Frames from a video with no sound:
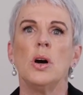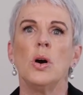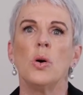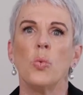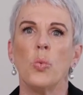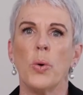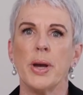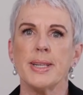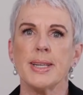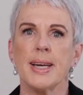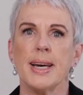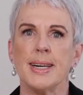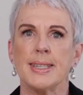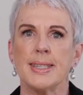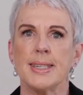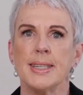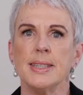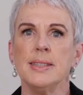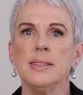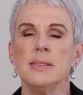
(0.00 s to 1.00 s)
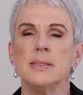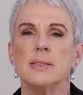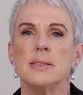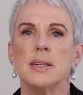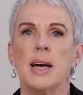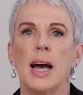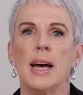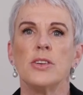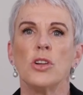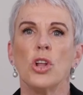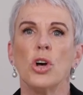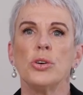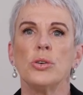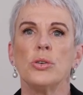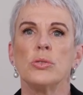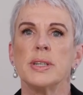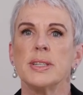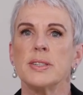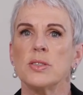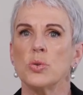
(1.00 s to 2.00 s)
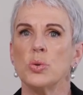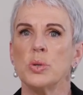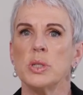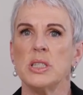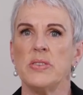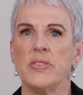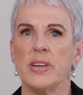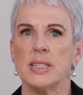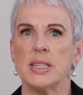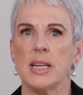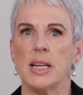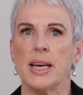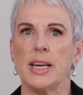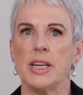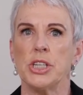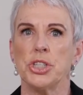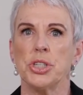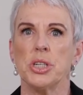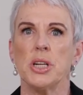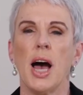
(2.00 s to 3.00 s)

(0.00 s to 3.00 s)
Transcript: wet cutting and local exhaust ventilation